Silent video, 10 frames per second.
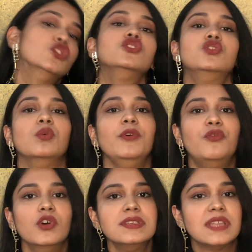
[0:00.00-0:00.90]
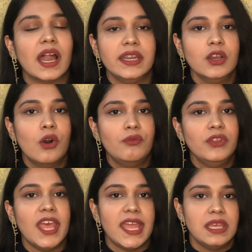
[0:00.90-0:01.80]
So before starting off
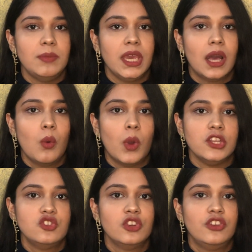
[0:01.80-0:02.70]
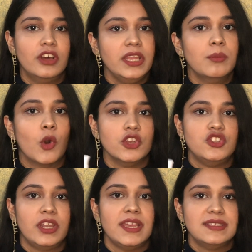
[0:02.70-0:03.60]
with any makeup, one should really
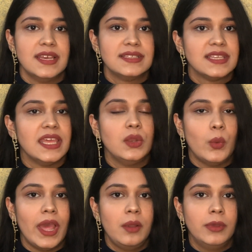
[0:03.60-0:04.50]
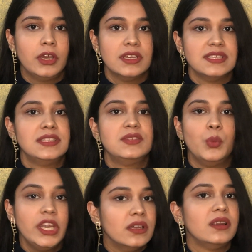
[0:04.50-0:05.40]
moisturize their skin well, because it's
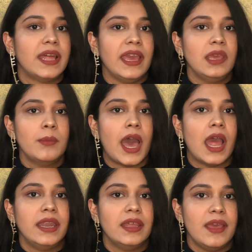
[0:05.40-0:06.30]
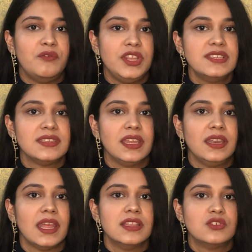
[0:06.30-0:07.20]
winter time and every skin
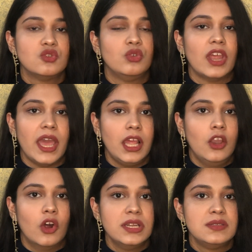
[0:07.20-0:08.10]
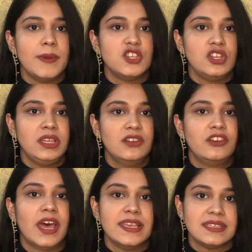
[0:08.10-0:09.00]
tends to dry a lot, especially the
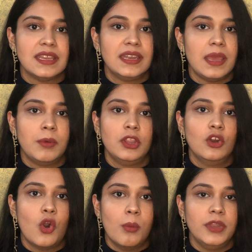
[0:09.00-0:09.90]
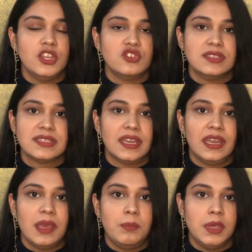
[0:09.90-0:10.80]
dry skin type and the combination skin
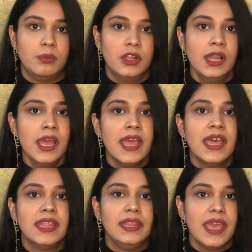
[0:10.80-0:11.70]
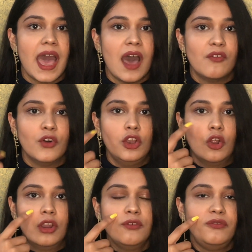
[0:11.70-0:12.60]
type people. They have a
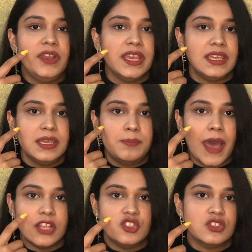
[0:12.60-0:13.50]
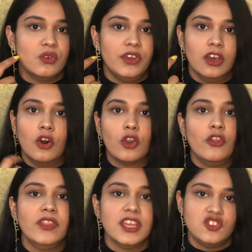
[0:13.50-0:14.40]
lot of flaky patches over here
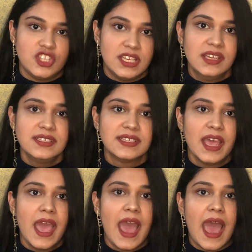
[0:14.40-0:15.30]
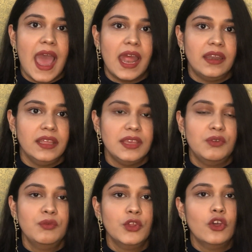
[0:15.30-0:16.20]
on their cheeks, and
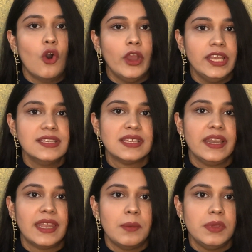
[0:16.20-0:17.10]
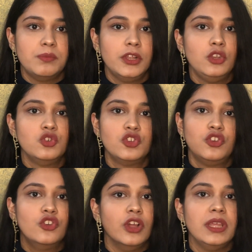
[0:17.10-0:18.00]
even for the oily skin type people, you
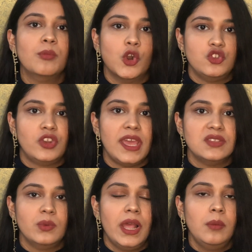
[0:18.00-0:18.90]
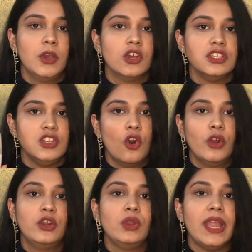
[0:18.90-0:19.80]
should really moisturize well, because you're
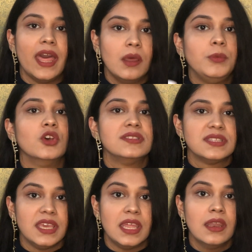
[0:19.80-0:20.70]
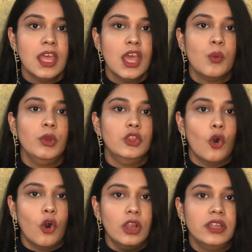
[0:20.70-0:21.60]
going to layer up your skin with
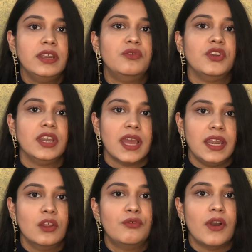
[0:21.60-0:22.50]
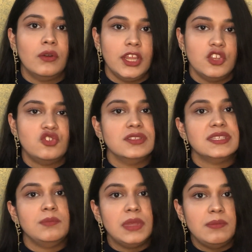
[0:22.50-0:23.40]
all the different kind of foundations
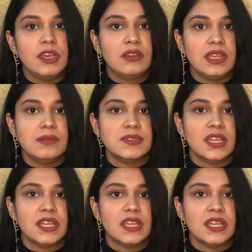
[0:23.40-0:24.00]
and BB creams